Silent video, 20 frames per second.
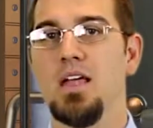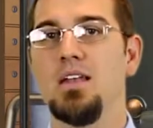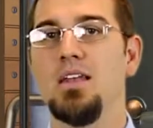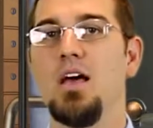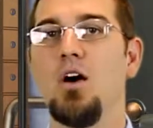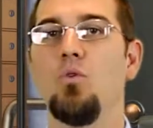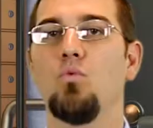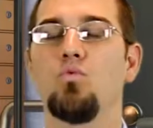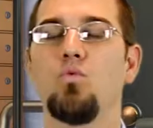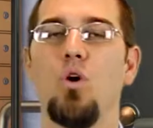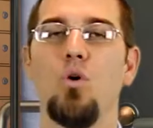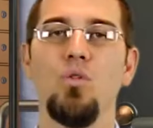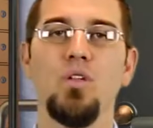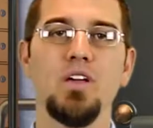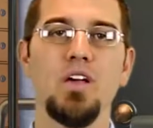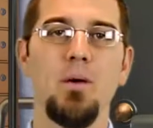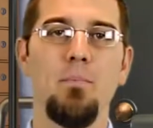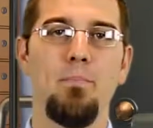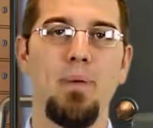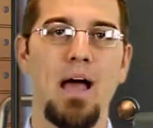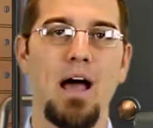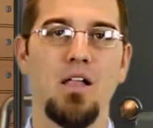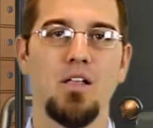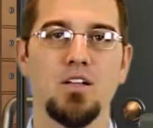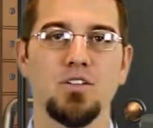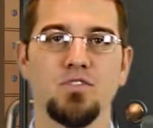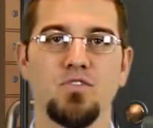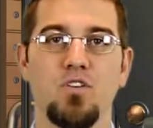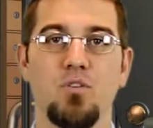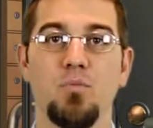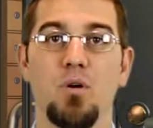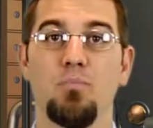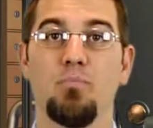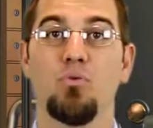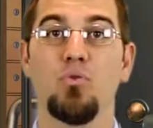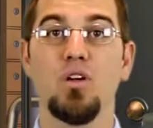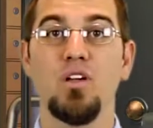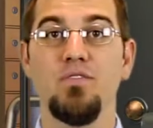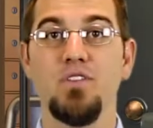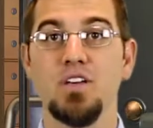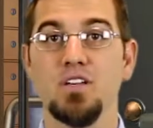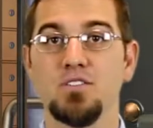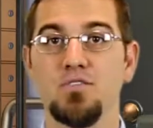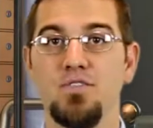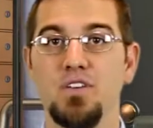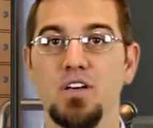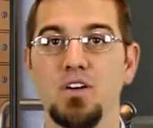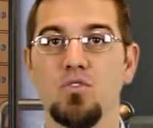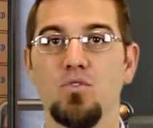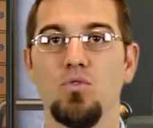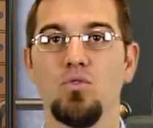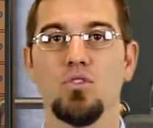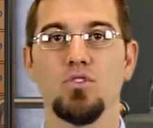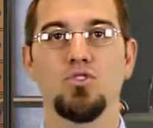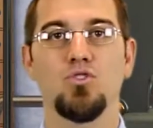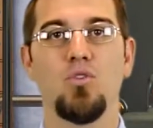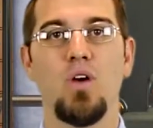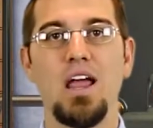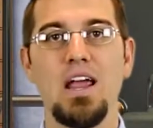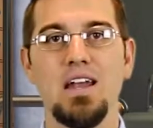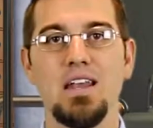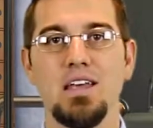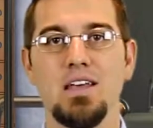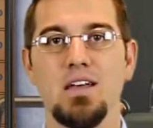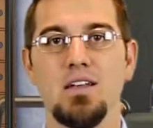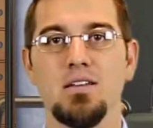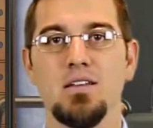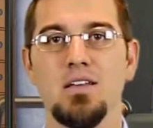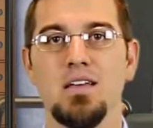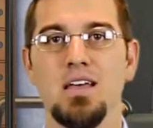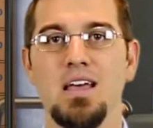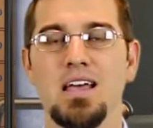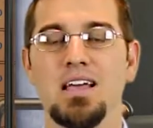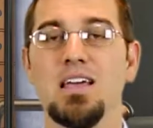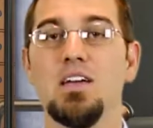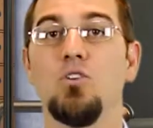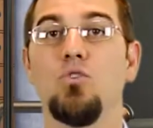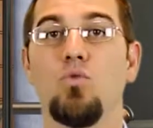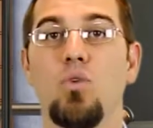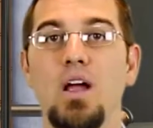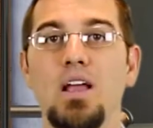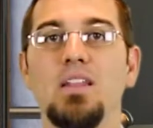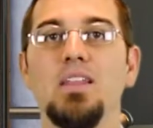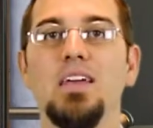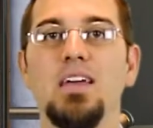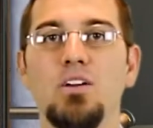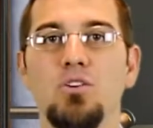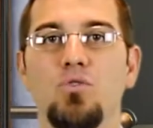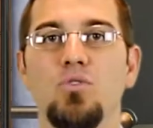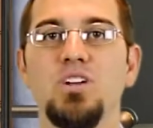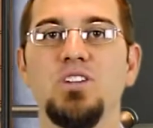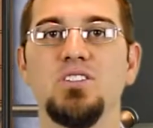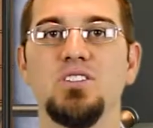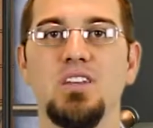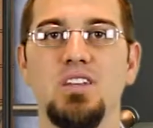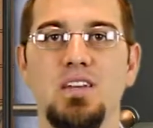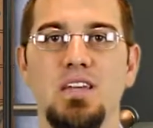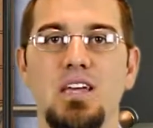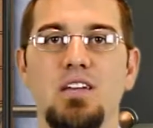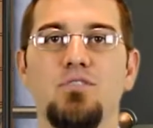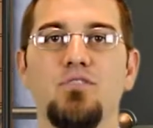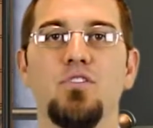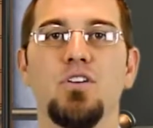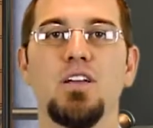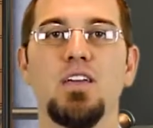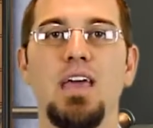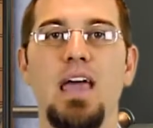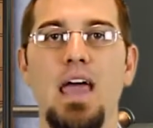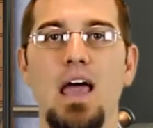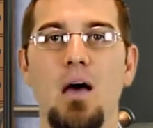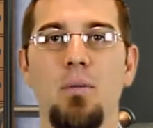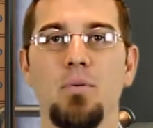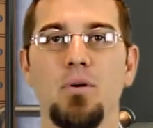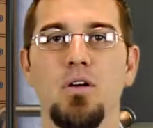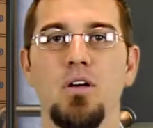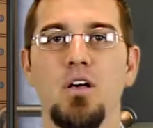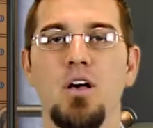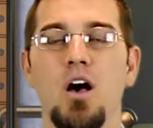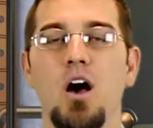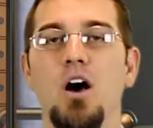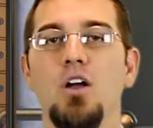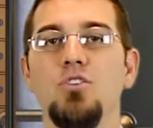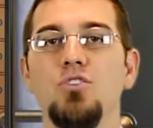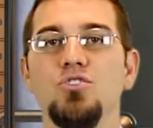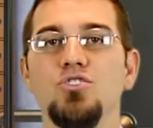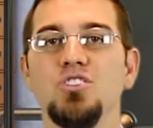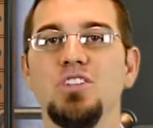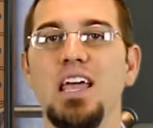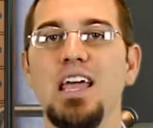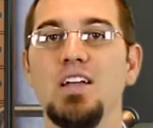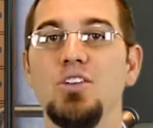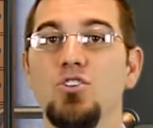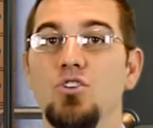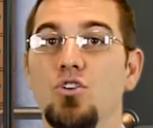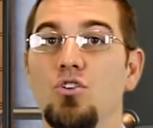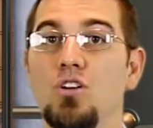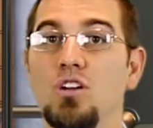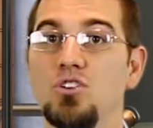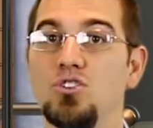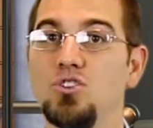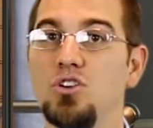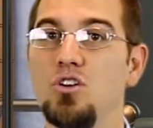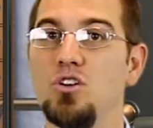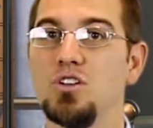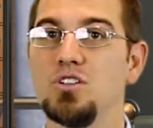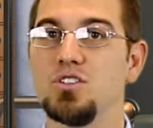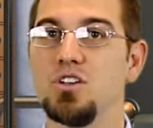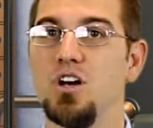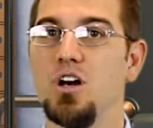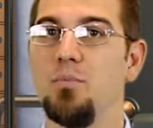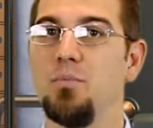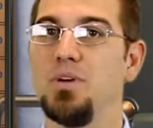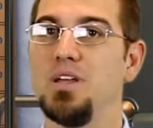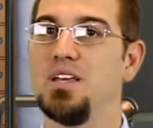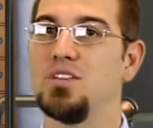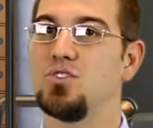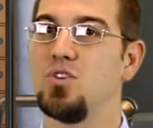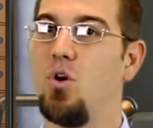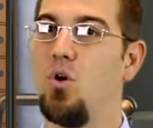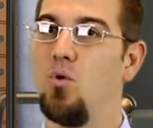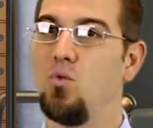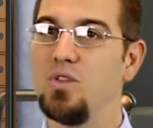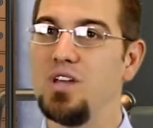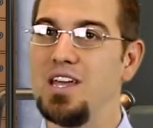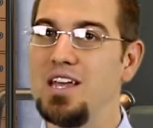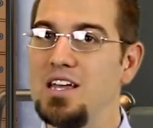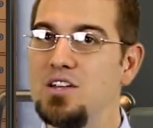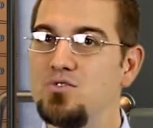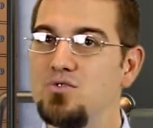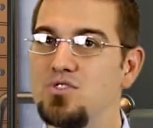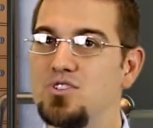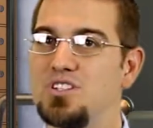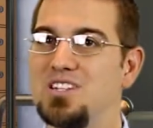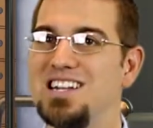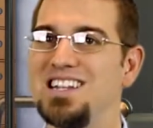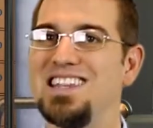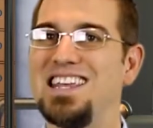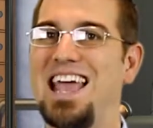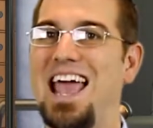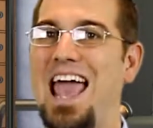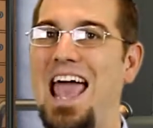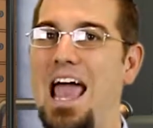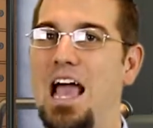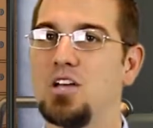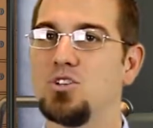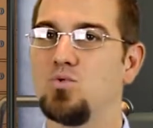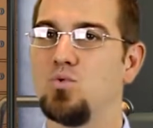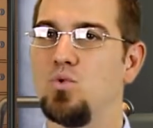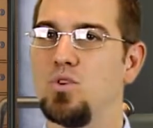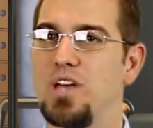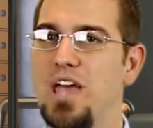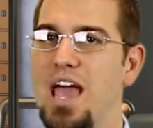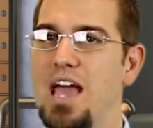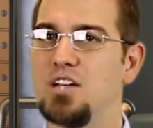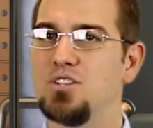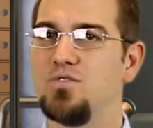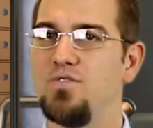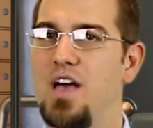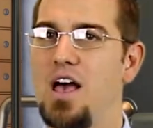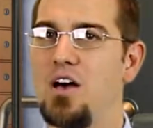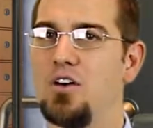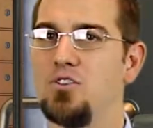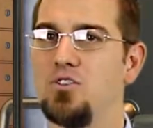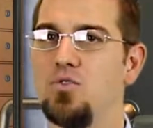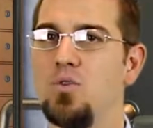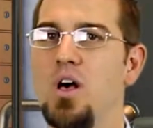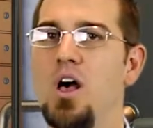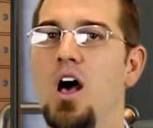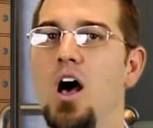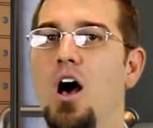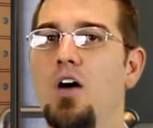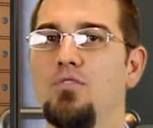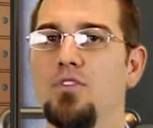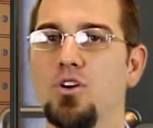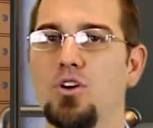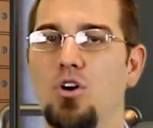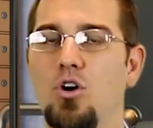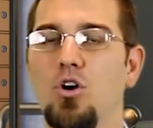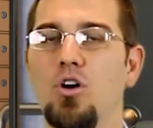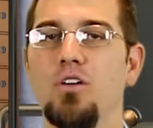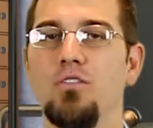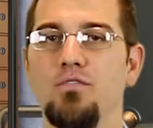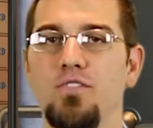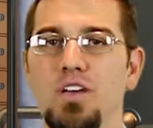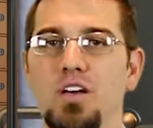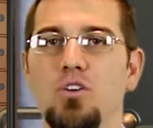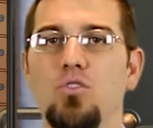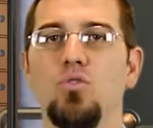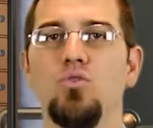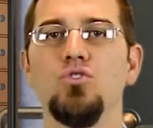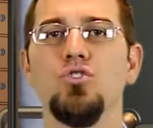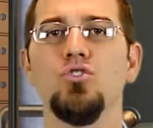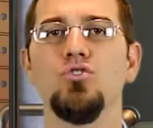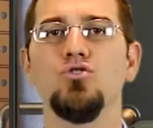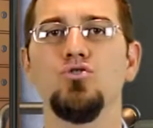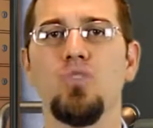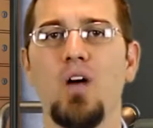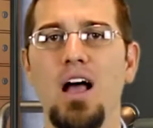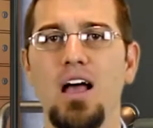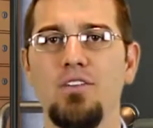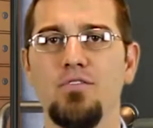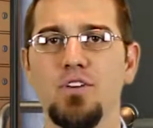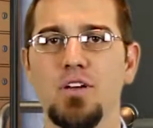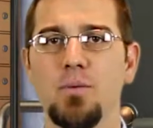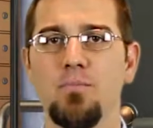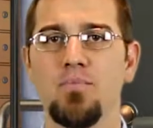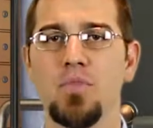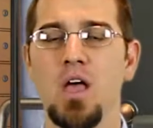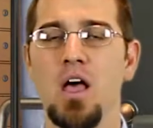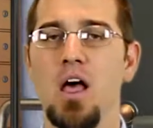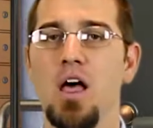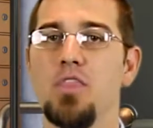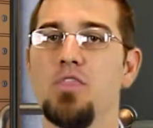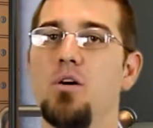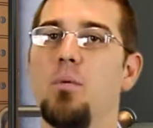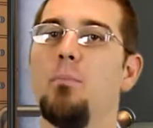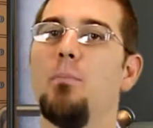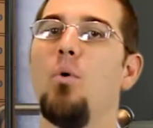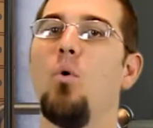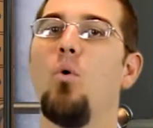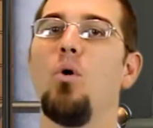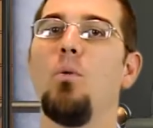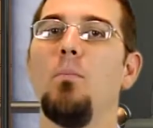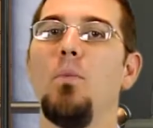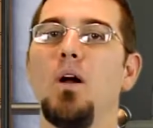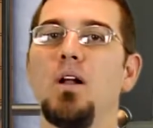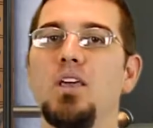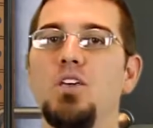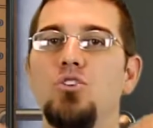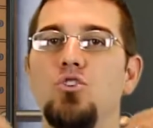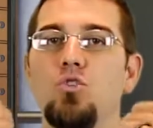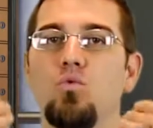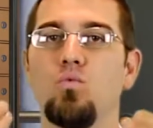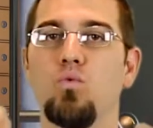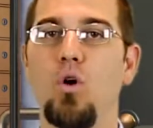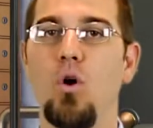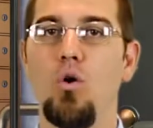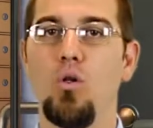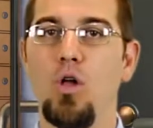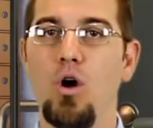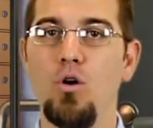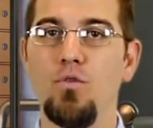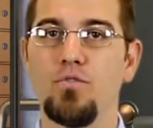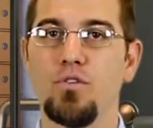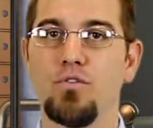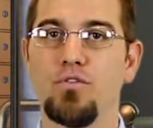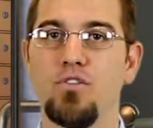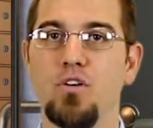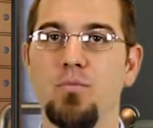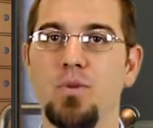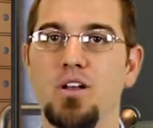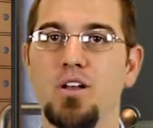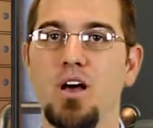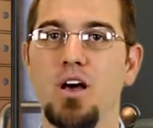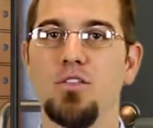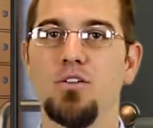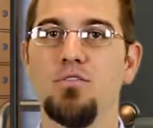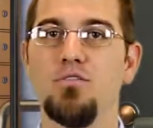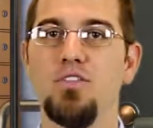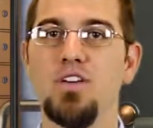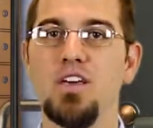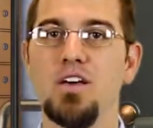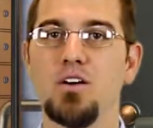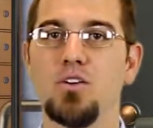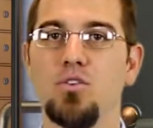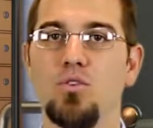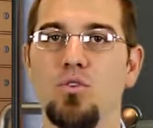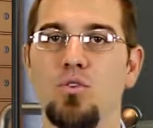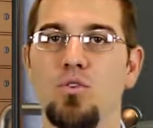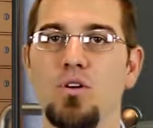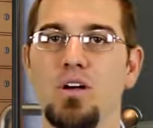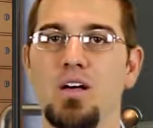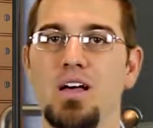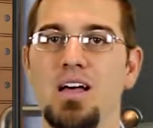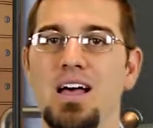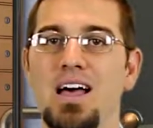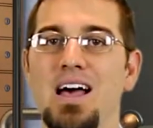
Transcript: Now, rolling a balance from a previous vehicle or trade-in can greatly increase the need for GAP. Understand, your insurance company is only interested in the actual cash value of the current vehicle you're driving. The more money you roll over from another vehicle,